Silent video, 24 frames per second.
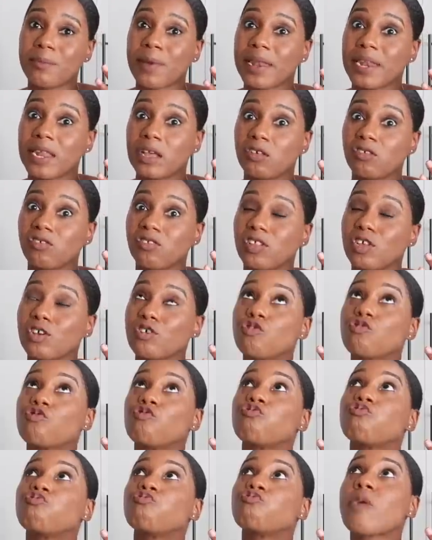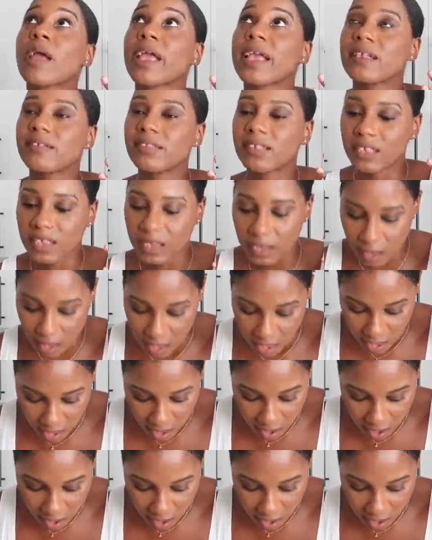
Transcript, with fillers: My nails look crazy.